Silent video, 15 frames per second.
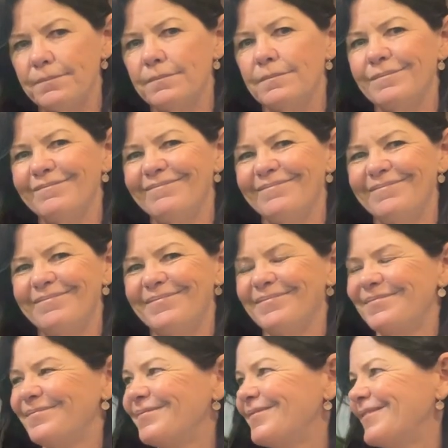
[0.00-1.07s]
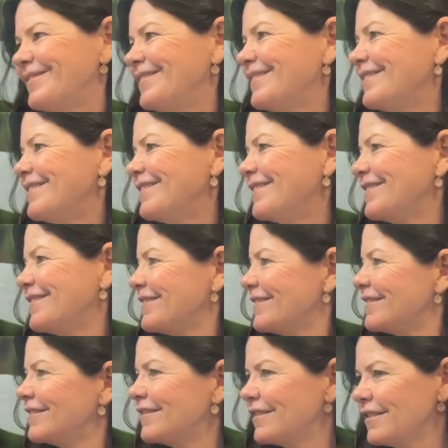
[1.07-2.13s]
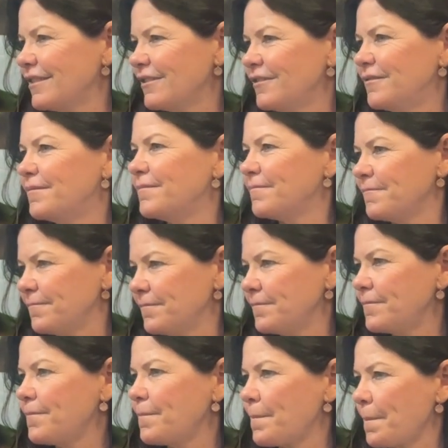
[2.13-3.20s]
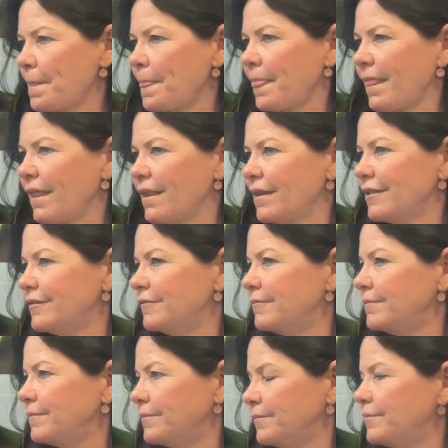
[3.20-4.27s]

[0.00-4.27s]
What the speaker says: (silent)